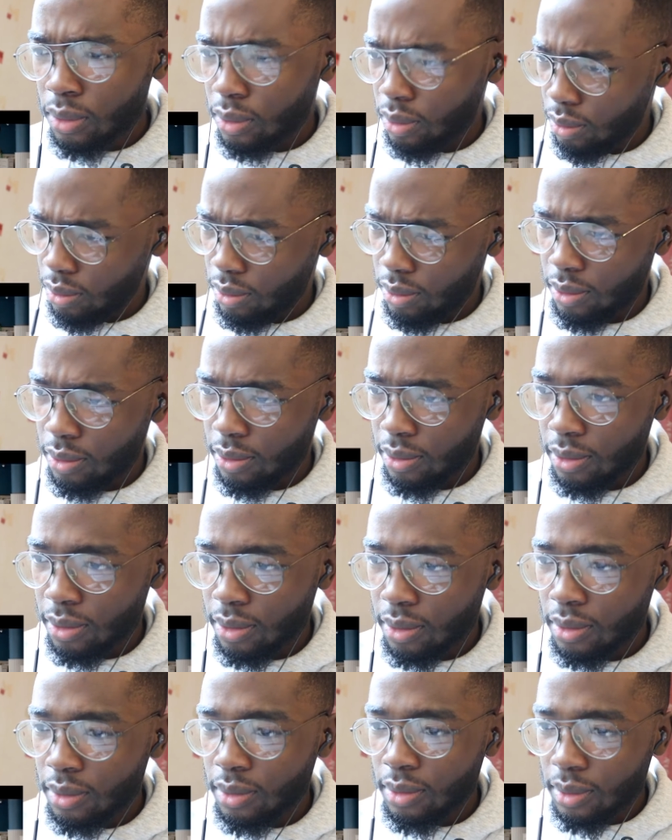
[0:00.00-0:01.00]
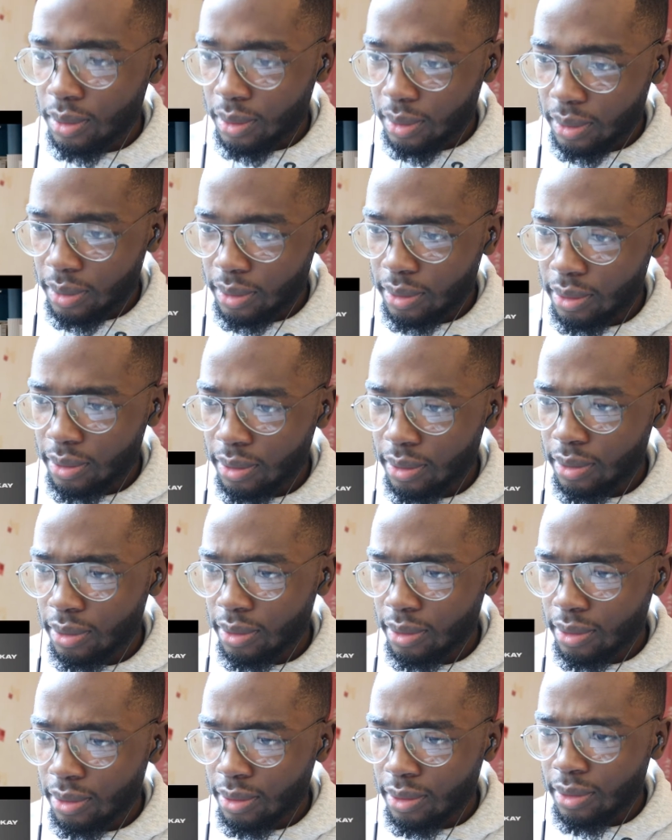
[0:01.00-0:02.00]
miss you,
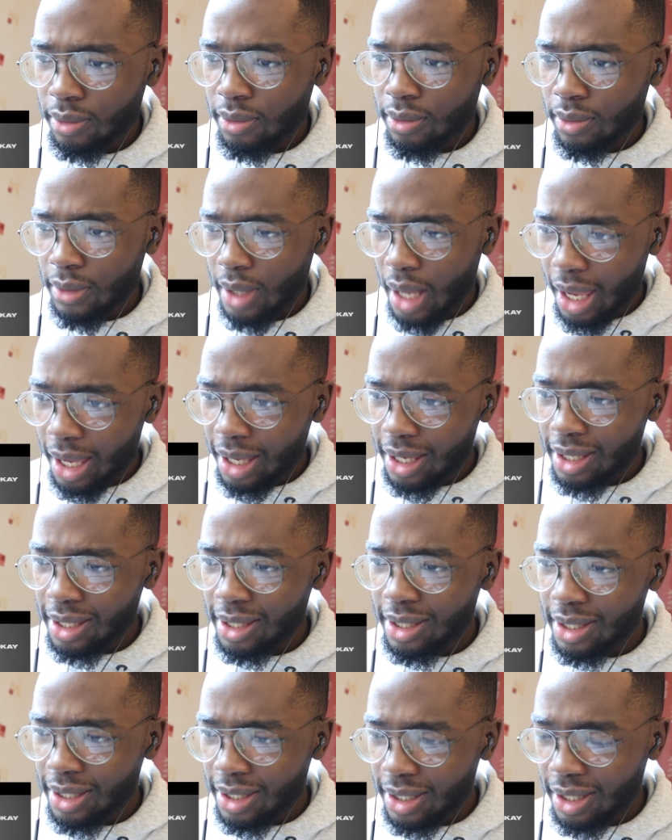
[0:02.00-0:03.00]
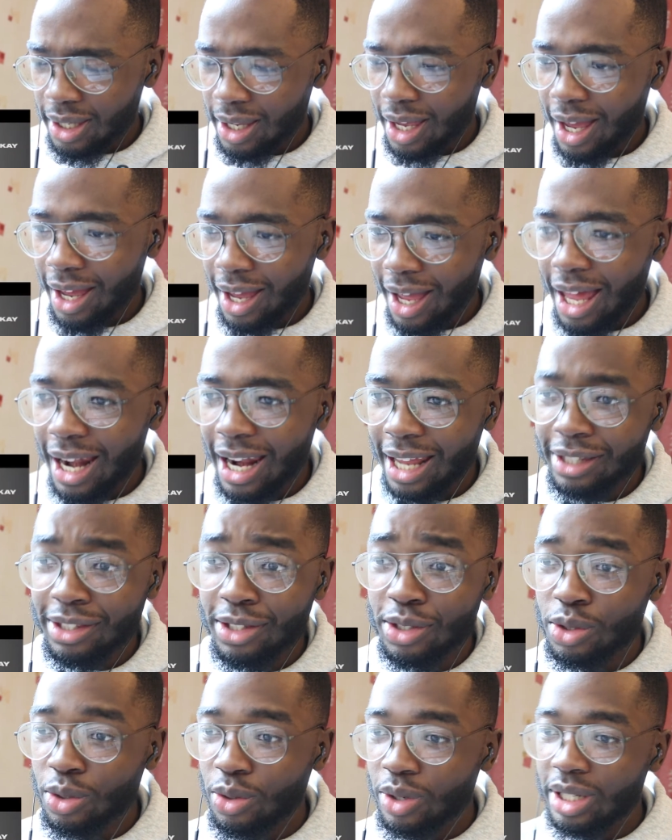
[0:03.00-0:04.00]
Daddy. Hey, I like
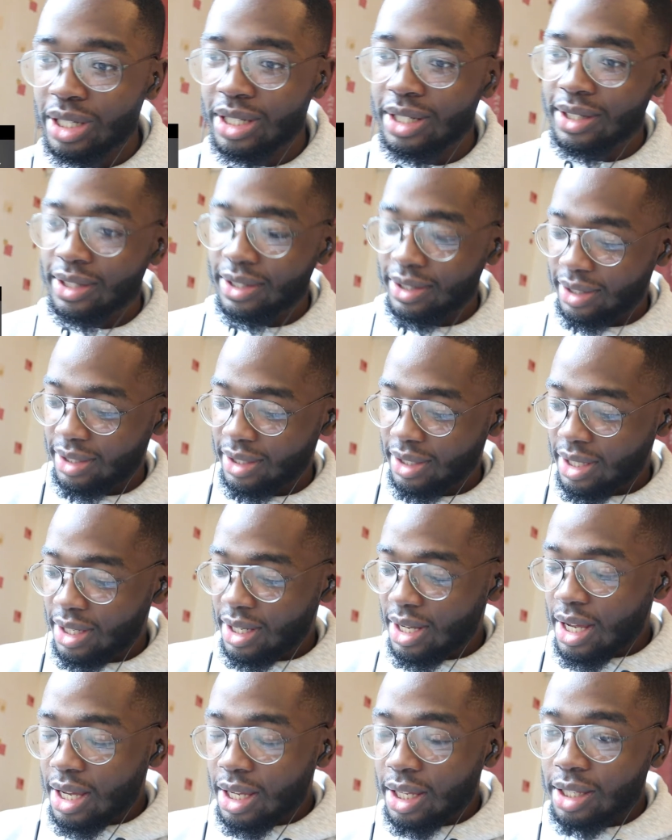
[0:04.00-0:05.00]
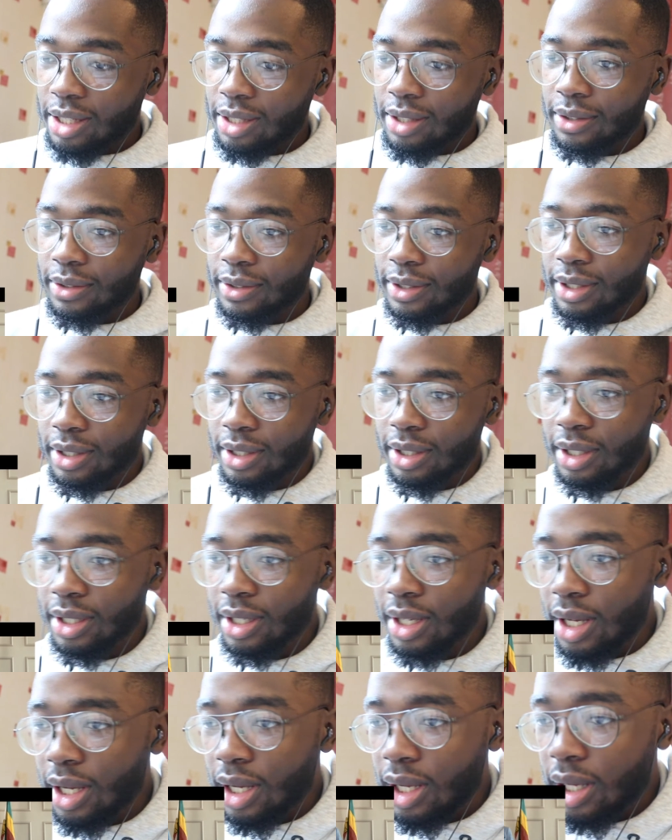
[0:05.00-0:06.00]
this already. You are
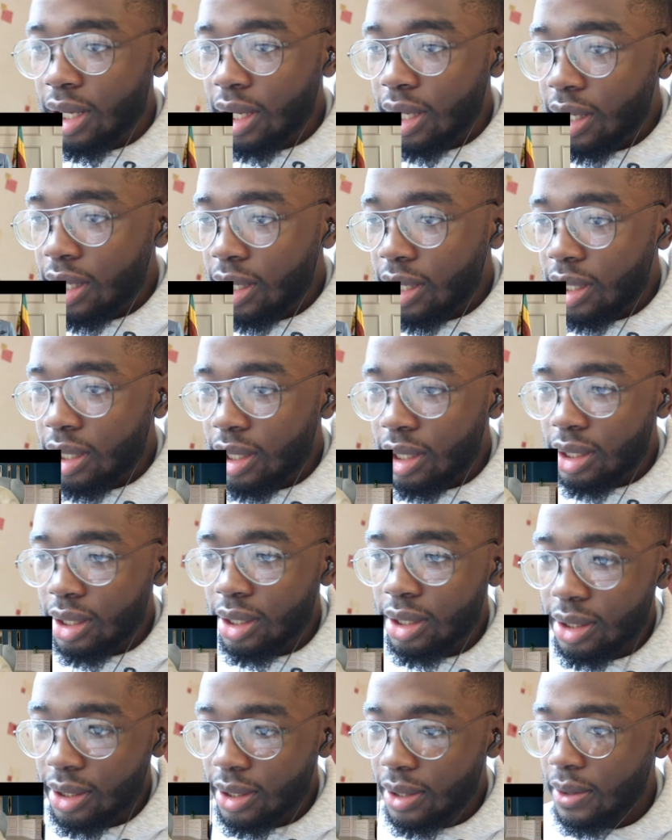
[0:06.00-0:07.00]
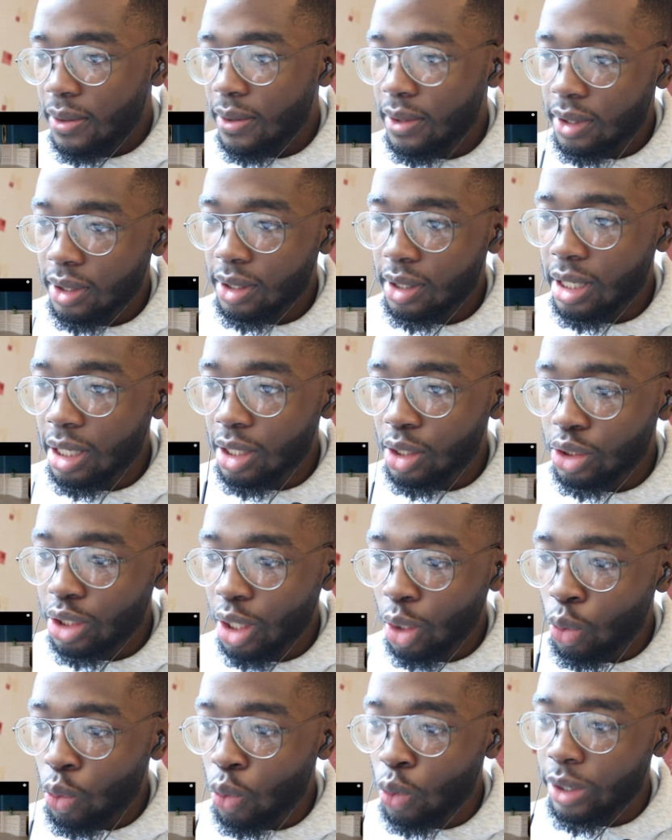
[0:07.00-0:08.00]
very started in a whole King
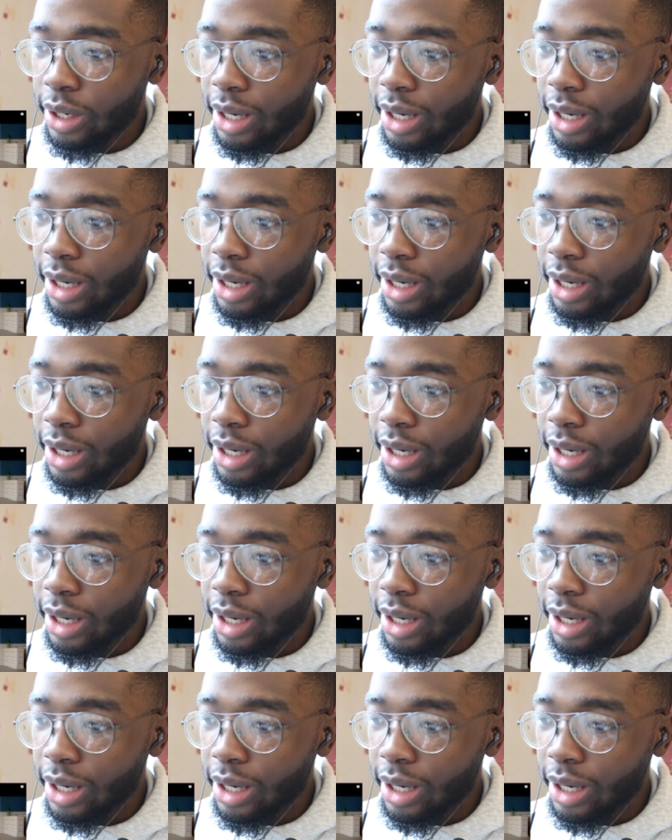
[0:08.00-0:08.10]
biggest